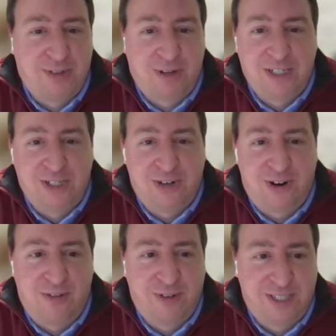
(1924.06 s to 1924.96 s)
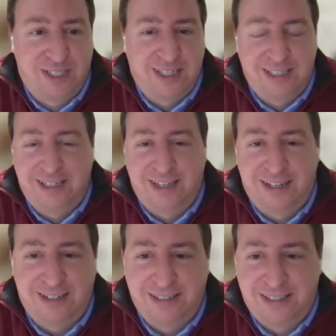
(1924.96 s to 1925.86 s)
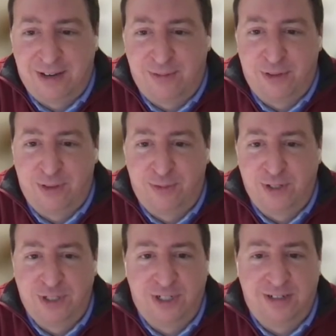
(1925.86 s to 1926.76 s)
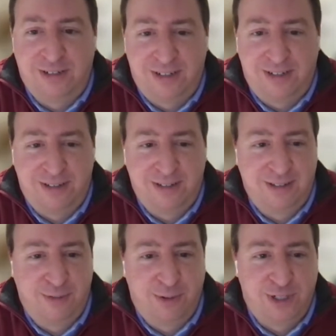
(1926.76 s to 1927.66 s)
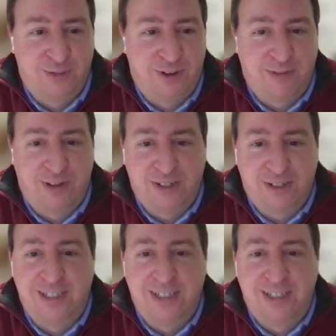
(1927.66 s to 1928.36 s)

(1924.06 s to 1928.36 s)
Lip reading: ranges are obviously set for the Fortune 500.